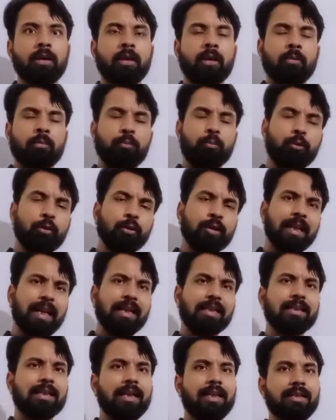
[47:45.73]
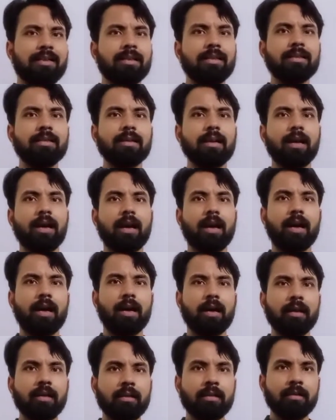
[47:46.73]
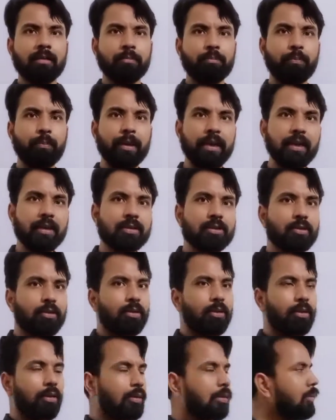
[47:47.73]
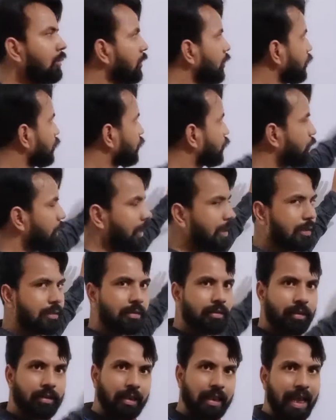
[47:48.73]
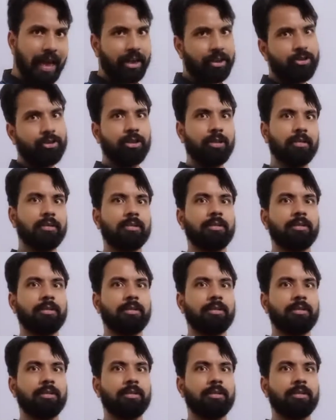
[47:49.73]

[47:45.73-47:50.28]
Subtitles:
Both the exercises are based on today's lecture.